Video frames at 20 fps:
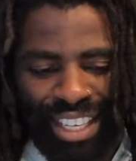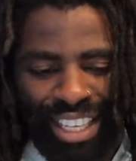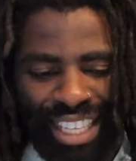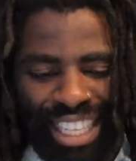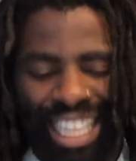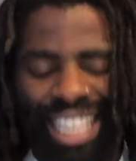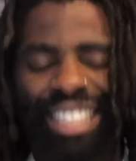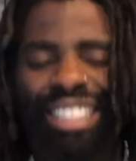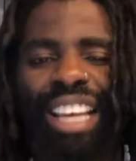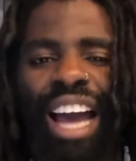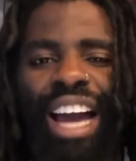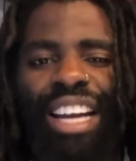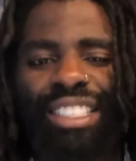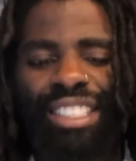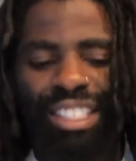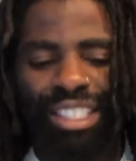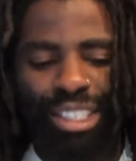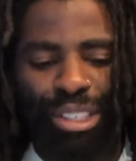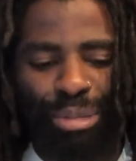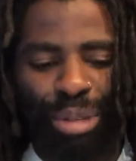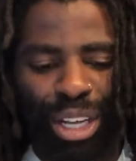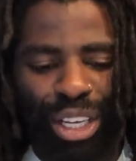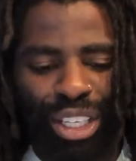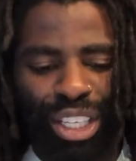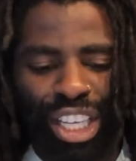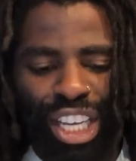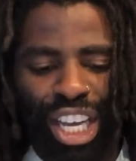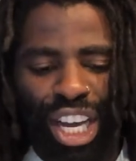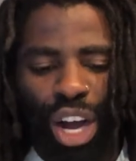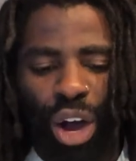The enticing smell
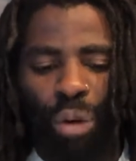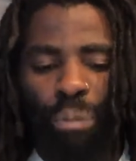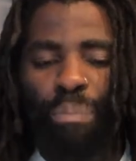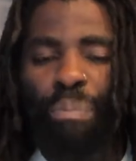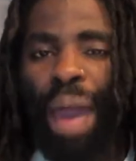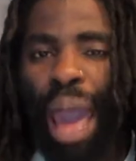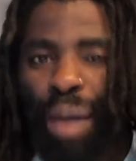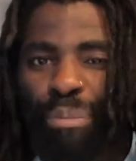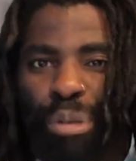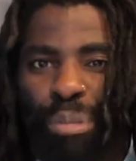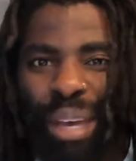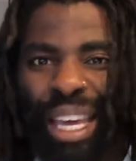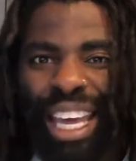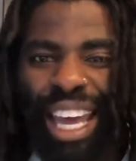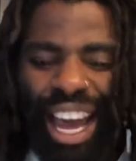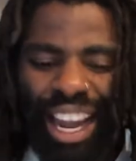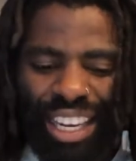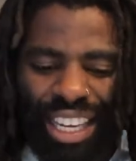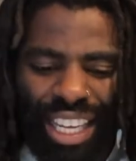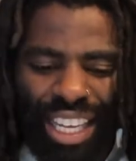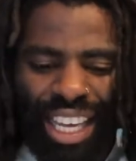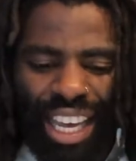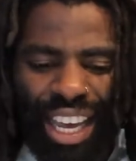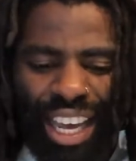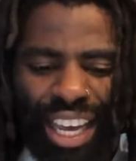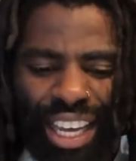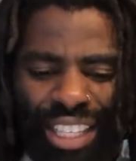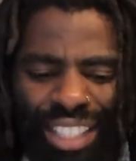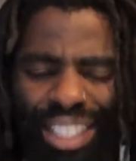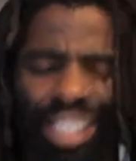of peppermint candy
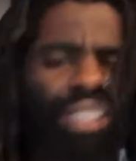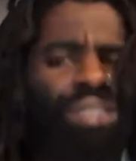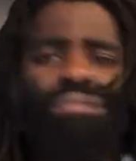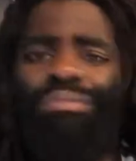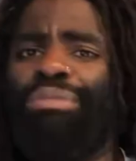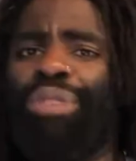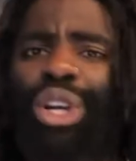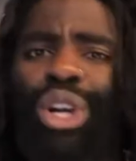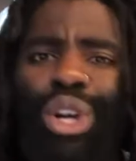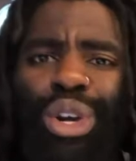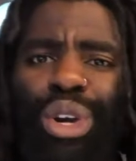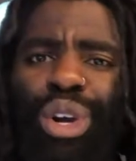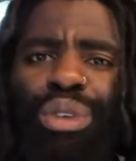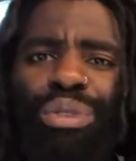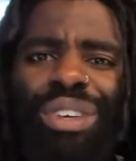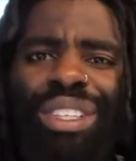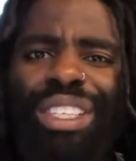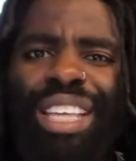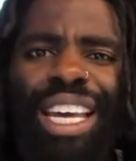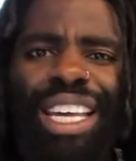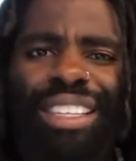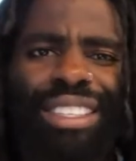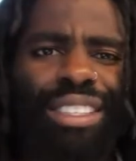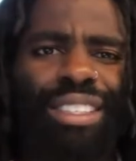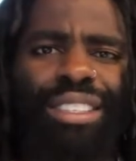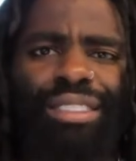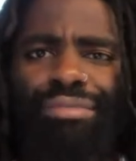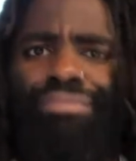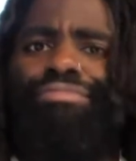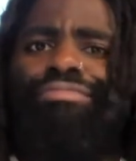canes. Who could
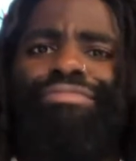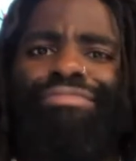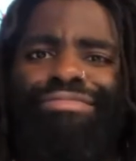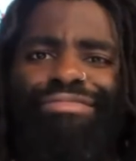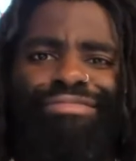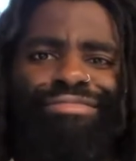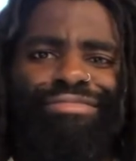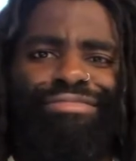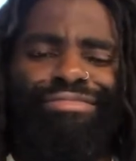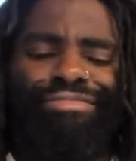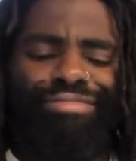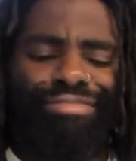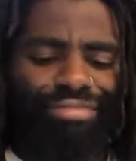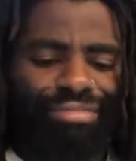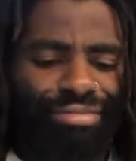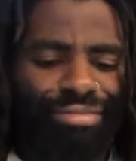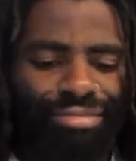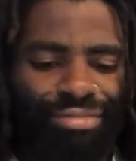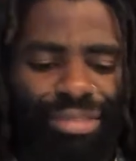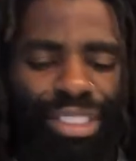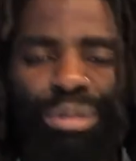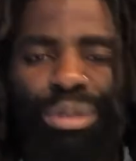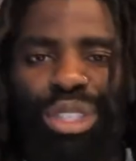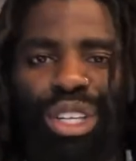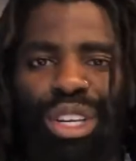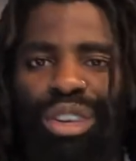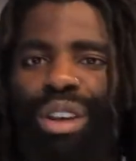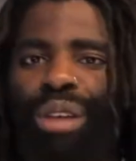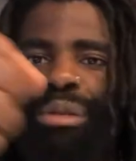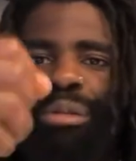resist? I'm just
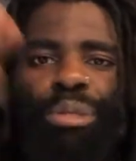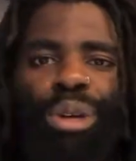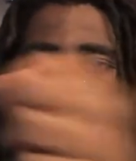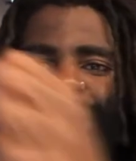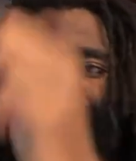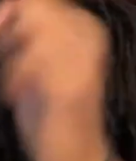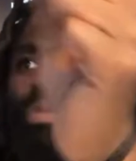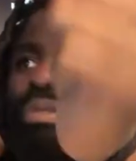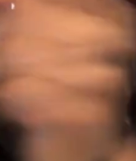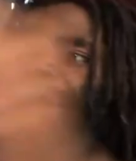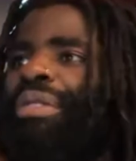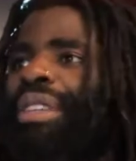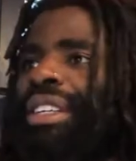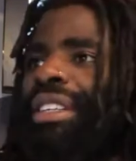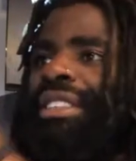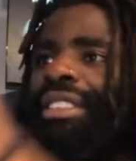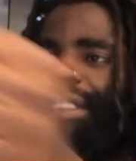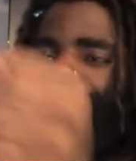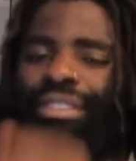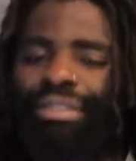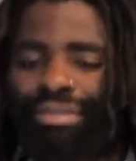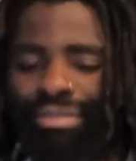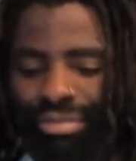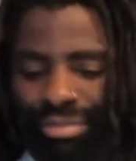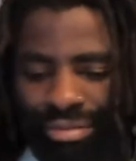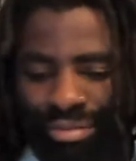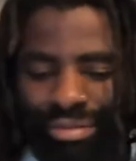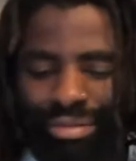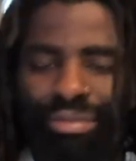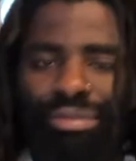going to grab them all.
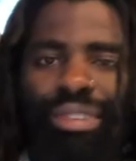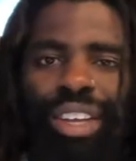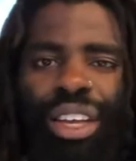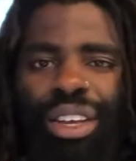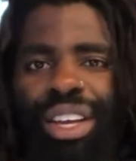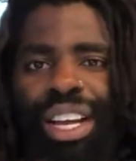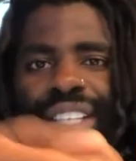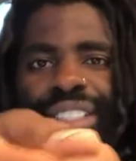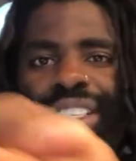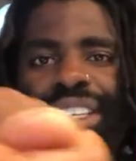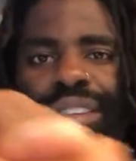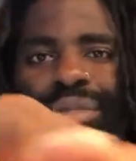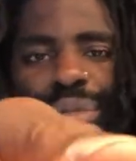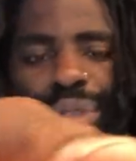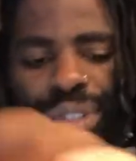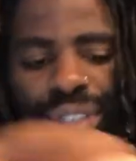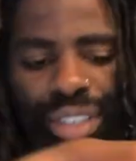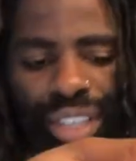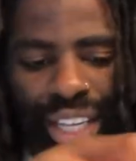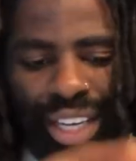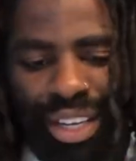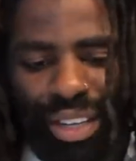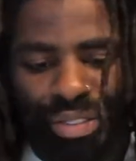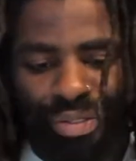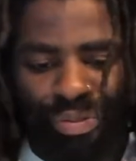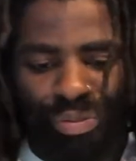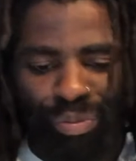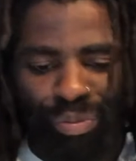Oh, you guys can have one. Here you go.